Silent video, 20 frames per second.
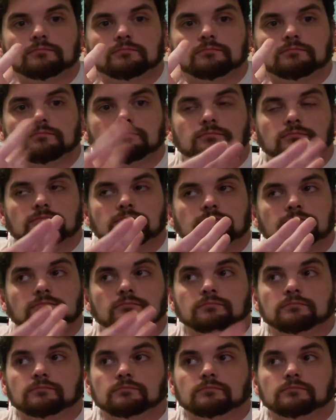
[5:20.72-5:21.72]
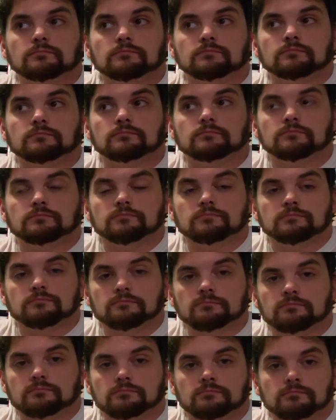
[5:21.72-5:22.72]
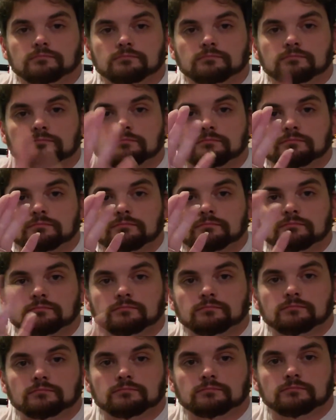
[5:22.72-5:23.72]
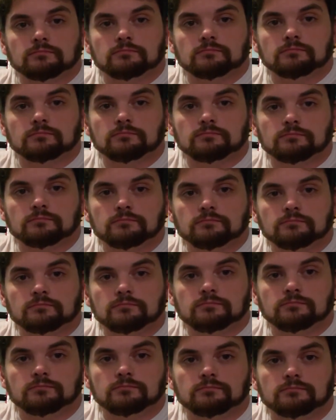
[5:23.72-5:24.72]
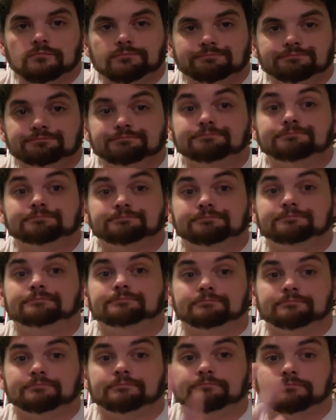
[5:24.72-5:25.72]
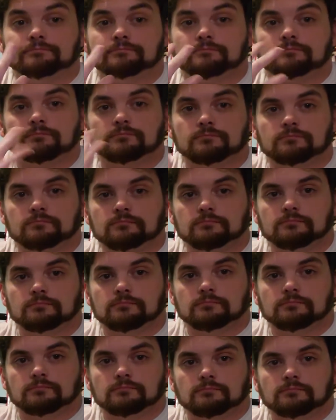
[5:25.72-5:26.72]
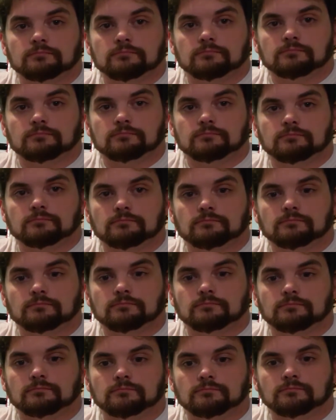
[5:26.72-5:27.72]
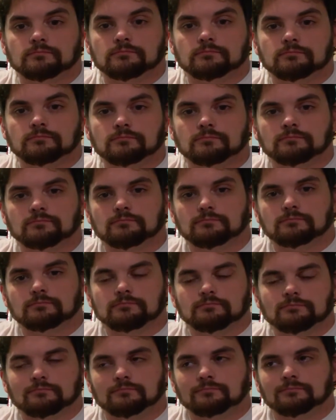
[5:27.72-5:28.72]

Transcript: This person isn't speaking.